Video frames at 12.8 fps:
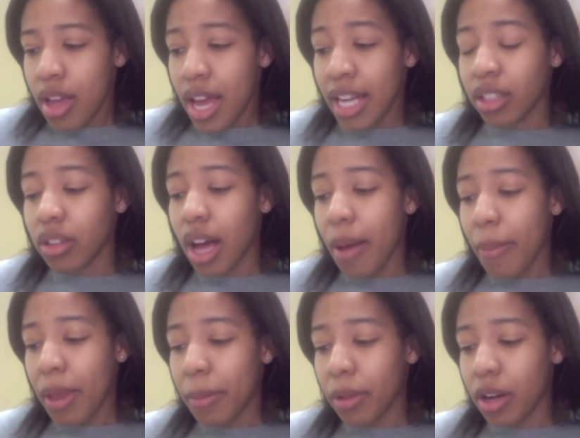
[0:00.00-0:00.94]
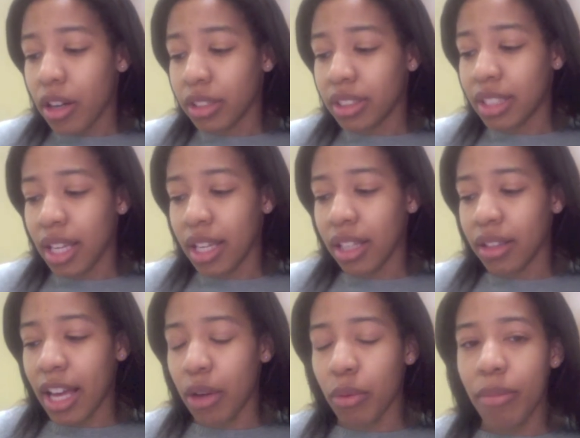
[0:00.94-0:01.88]
And a lot of people are saying,
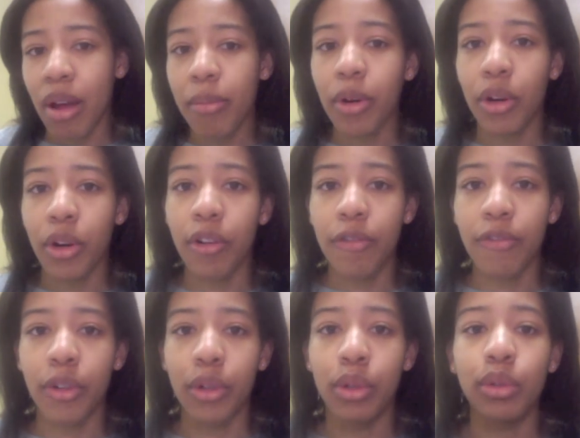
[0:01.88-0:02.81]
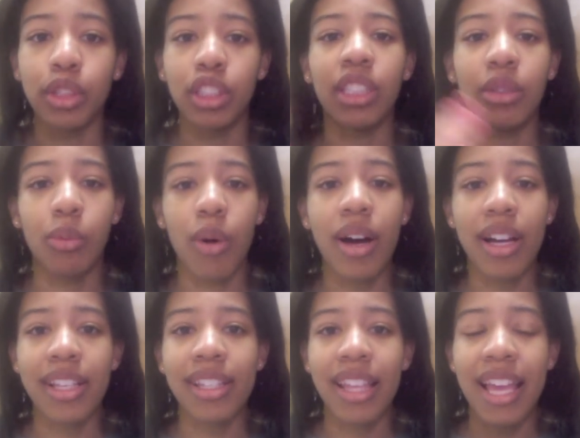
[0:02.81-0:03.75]
like, remember her for who she was